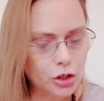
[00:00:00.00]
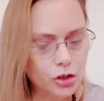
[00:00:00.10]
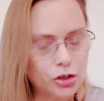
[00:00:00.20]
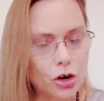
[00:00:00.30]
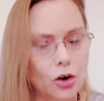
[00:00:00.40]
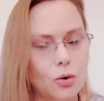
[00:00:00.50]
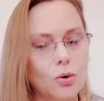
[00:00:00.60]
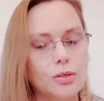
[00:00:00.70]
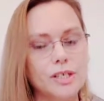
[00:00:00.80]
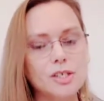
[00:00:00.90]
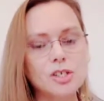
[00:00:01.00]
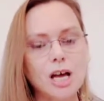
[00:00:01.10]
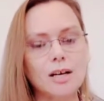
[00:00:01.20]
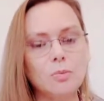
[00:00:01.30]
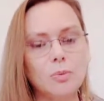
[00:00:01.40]
So this is
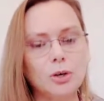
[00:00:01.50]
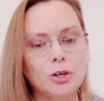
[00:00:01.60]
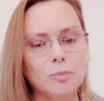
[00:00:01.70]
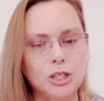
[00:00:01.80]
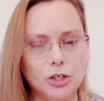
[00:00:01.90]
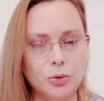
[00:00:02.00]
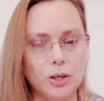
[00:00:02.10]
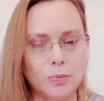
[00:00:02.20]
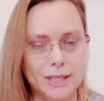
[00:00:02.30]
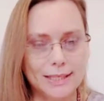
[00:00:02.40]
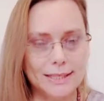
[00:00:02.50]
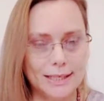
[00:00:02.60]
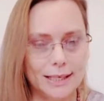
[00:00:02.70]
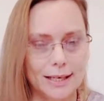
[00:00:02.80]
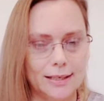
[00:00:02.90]
kind of what we're going to be doing with the
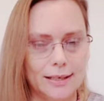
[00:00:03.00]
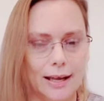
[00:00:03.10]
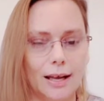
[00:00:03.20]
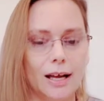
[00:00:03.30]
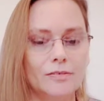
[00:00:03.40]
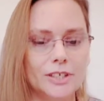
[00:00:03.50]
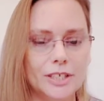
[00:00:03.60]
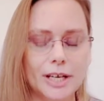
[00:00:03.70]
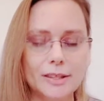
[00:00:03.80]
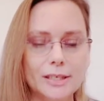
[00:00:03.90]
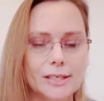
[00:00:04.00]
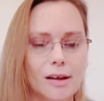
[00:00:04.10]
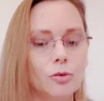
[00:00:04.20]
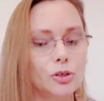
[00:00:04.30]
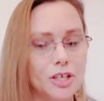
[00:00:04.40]
DNA today. I've done this
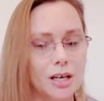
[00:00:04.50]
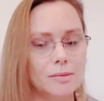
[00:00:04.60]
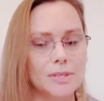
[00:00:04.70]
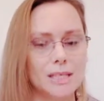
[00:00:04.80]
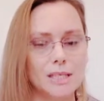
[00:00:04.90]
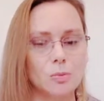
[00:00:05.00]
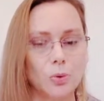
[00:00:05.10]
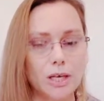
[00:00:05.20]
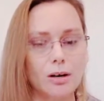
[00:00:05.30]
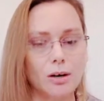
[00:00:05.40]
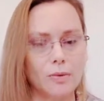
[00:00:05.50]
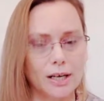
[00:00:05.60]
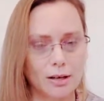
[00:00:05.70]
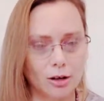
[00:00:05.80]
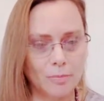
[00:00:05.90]
several times this week
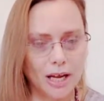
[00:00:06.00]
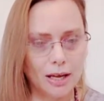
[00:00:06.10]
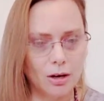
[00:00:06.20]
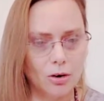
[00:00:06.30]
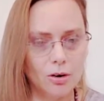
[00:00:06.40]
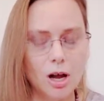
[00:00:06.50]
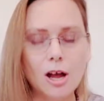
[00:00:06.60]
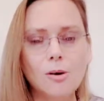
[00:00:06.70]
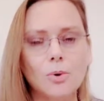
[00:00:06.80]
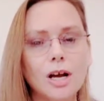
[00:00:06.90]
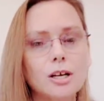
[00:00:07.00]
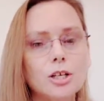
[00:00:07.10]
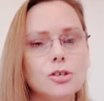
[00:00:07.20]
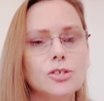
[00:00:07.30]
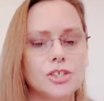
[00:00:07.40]
already on my own. We're not
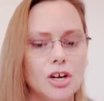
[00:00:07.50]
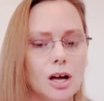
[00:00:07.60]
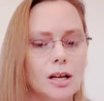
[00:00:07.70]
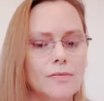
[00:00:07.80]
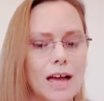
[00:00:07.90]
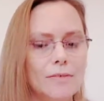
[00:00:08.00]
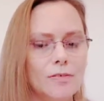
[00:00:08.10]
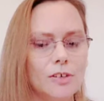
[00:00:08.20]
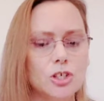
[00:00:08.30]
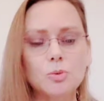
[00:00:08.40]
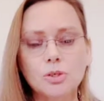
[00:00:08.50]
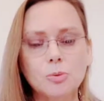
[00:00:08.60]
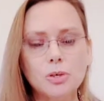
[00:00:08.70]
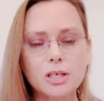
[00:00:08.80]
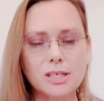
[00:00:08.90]
going to use a ton of heavy
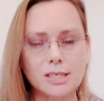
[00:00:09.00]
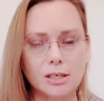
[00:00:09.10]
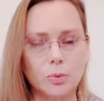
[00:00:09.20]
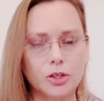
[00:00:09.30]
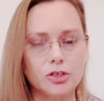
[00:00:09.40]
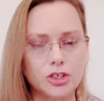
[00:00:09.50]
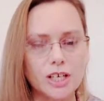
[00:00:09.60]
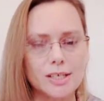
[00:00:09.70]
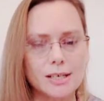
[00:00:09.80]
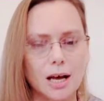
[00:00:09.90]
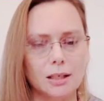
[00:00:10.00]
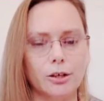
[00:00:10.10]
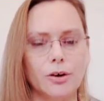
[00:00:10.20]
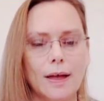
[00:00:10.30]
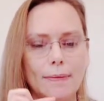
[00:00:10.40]
visuals. We're going to stick with just
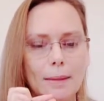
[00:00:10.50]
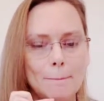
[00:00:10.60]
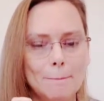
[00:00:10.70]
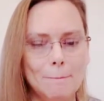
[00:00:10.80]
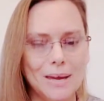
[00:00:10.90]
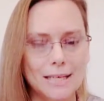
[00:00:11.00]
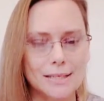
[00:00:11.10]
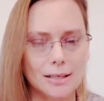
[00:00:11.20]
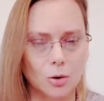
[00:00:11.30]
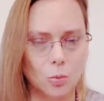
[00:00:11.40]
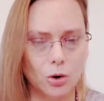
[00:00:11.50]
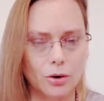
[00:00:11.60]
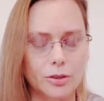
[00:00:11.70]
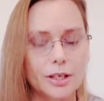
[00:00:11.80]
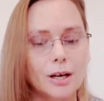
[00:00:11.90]
color and the basic
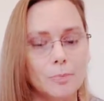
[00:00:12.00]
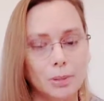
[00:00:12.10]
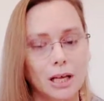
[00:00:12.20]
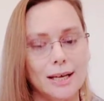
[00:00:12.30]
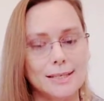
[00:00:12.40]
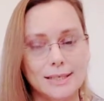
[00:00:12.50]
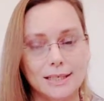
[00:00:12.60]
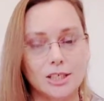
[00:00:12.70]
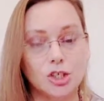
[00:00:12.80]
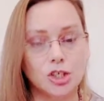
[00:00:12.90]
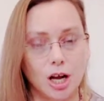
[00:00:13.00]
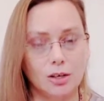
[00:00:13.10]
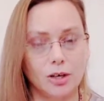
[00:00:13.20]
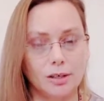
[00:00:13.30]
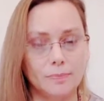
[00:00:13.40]
word that applies to each
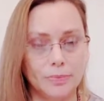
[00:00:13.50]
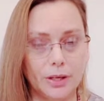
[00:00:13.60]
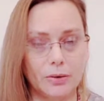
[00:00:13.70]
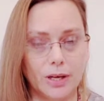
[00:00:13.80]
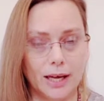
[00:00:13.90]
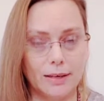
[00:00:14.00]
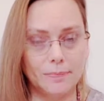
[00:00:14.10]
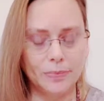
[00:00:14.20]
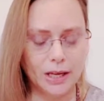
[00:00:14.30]
chakra, okay?